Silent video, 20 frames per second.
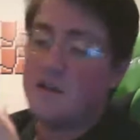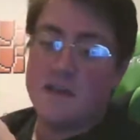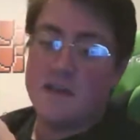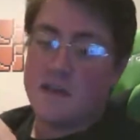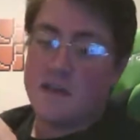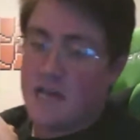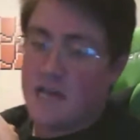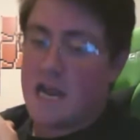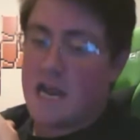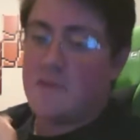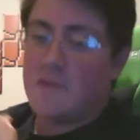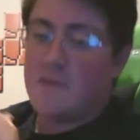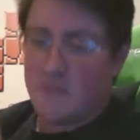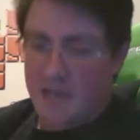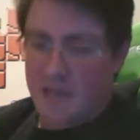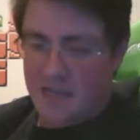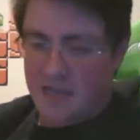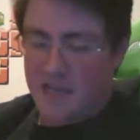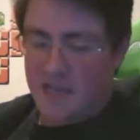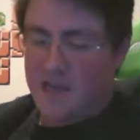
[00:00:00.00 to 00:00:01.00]
I've been
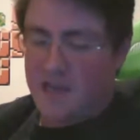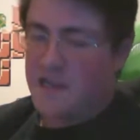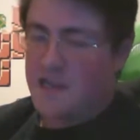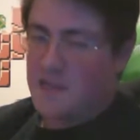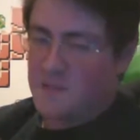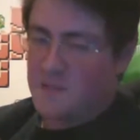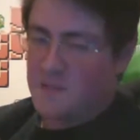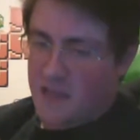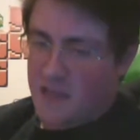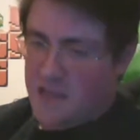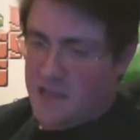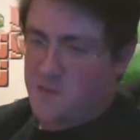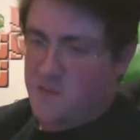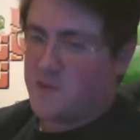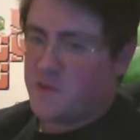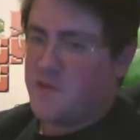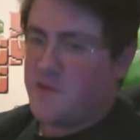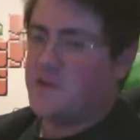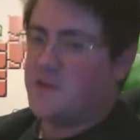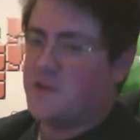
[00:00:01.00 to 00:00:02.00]
meaning, and I'm late with
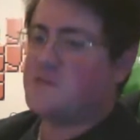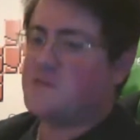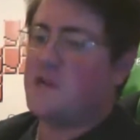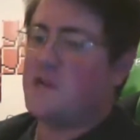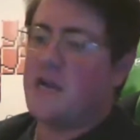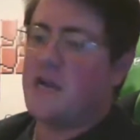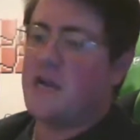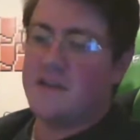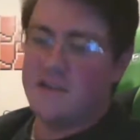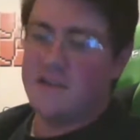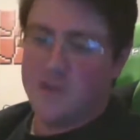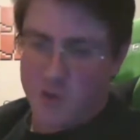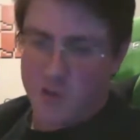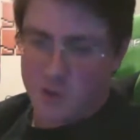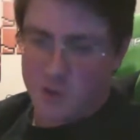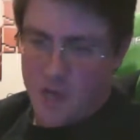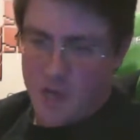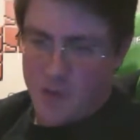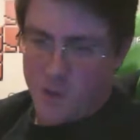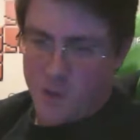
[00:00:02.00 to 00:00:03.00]
this, but to do
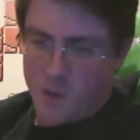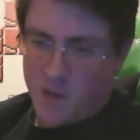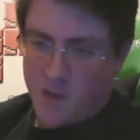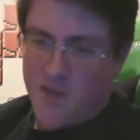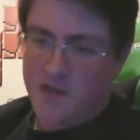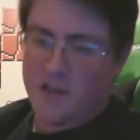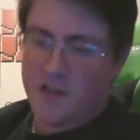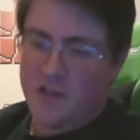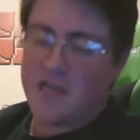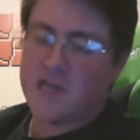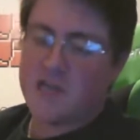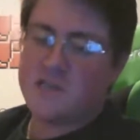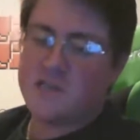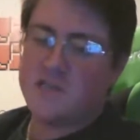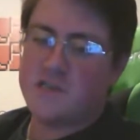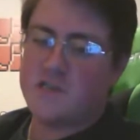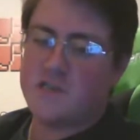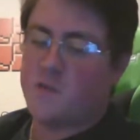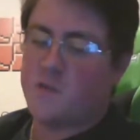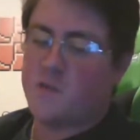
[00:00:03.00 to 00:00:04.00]
a Wii collection
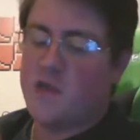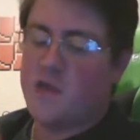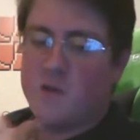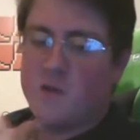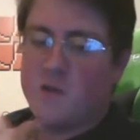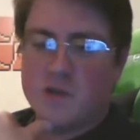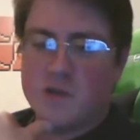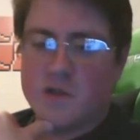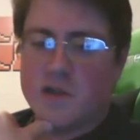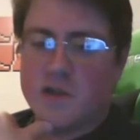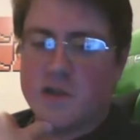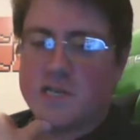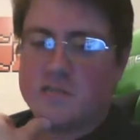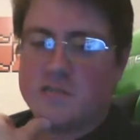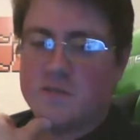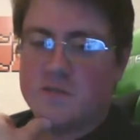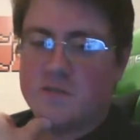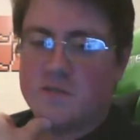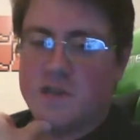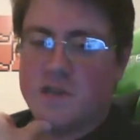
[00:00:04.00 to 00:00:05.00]
and Wii U collection
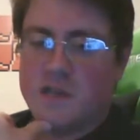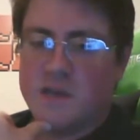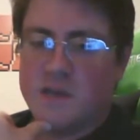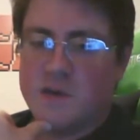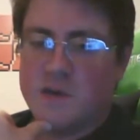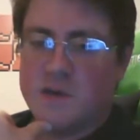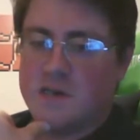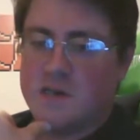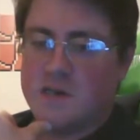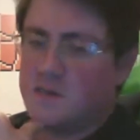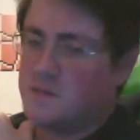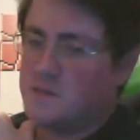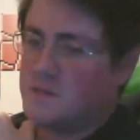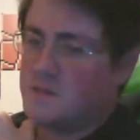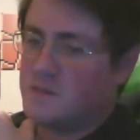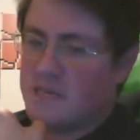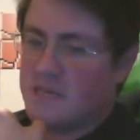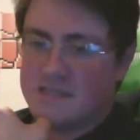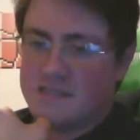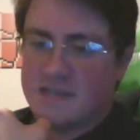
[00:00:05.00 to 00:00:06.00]
video, because my
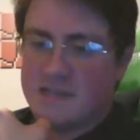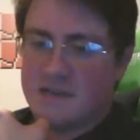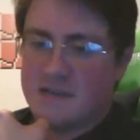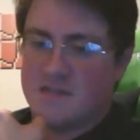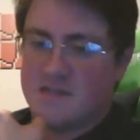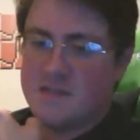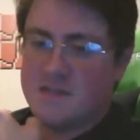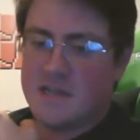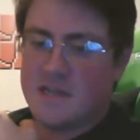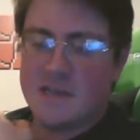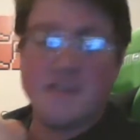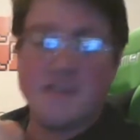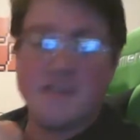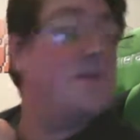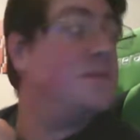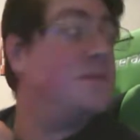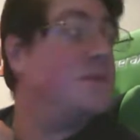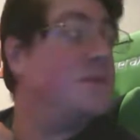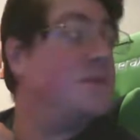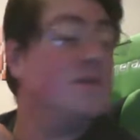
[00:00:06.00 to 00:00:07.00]
stuff is not
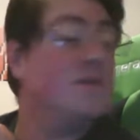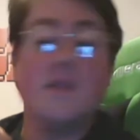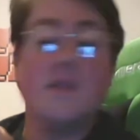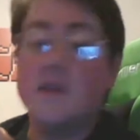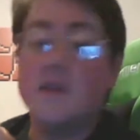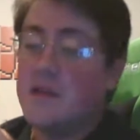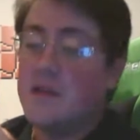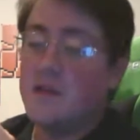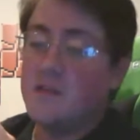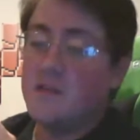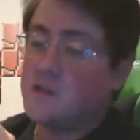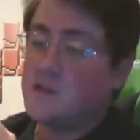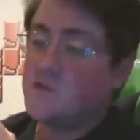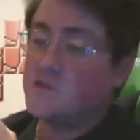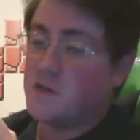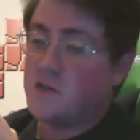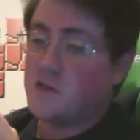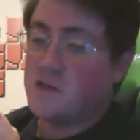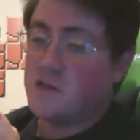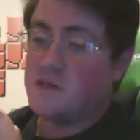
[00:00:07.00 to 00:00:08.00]
typical. There's
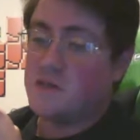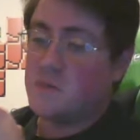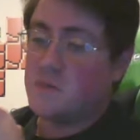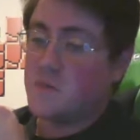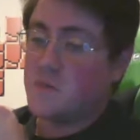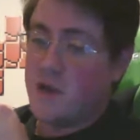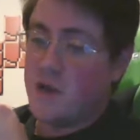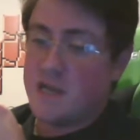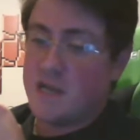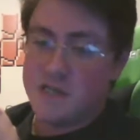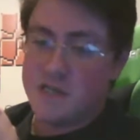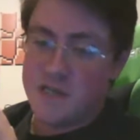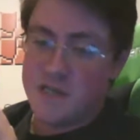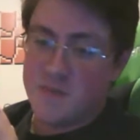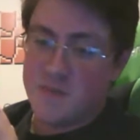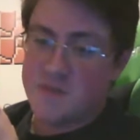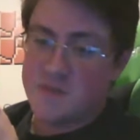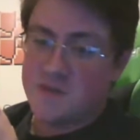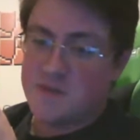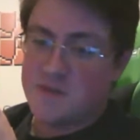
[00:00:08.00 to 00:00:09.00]
really some great
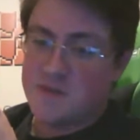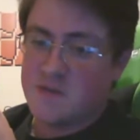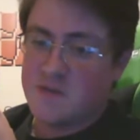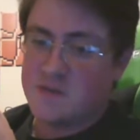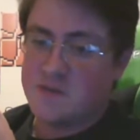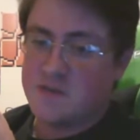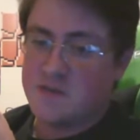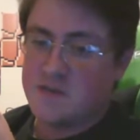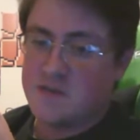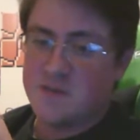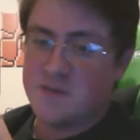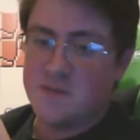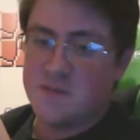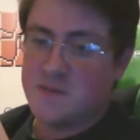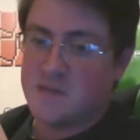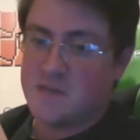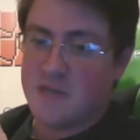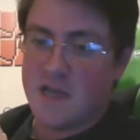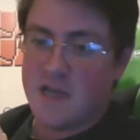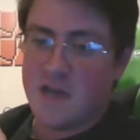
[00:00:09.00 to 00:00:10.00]
gems on those systems that
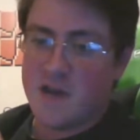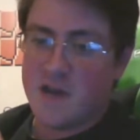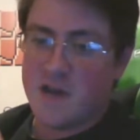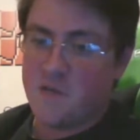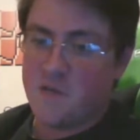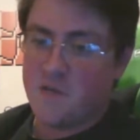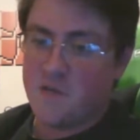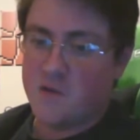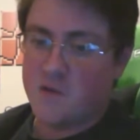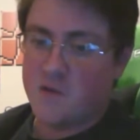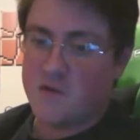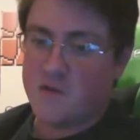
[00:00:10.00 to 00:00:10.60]
got overlooked.